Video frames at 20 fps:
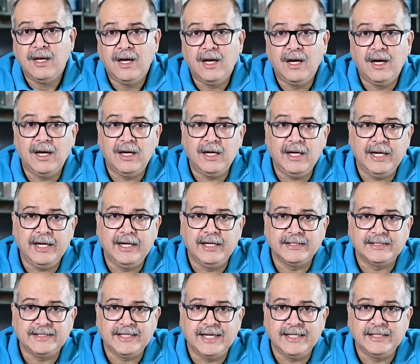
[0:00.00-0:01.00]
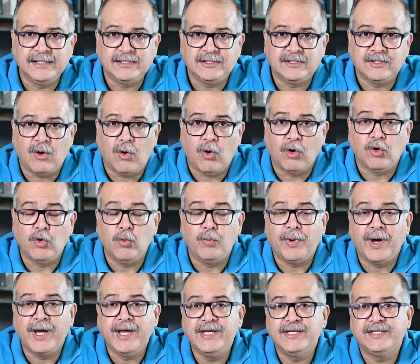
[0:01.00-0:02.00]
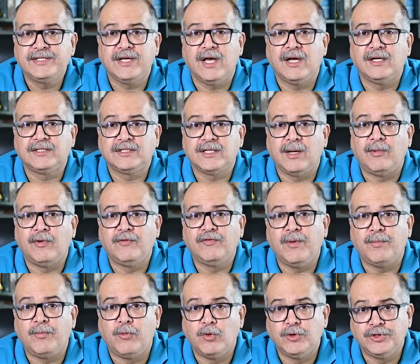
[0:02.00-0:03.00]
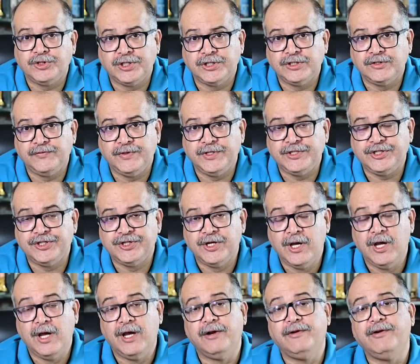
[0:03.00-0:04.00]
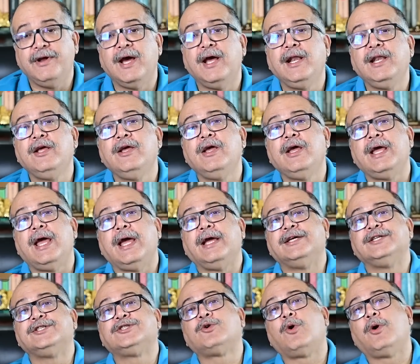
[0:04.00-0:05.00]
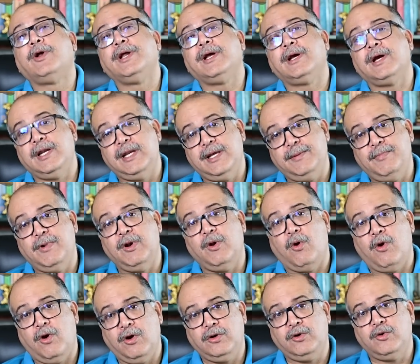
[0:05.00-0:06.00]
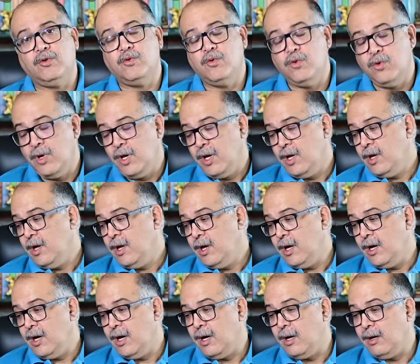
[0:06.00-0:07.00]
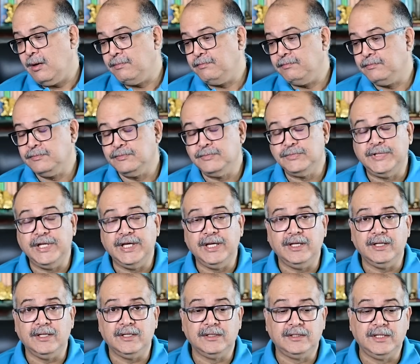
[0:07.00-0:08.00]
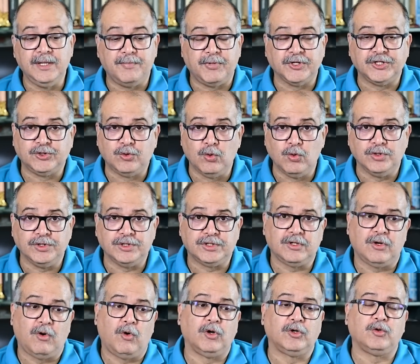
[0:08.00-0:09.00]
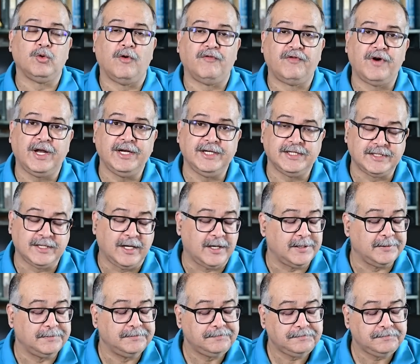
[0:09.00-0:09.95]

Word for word: uh, in a sense, occupies uh, some of the portions which really historically belong to uh, the the Pashtuns or to Afghanistan.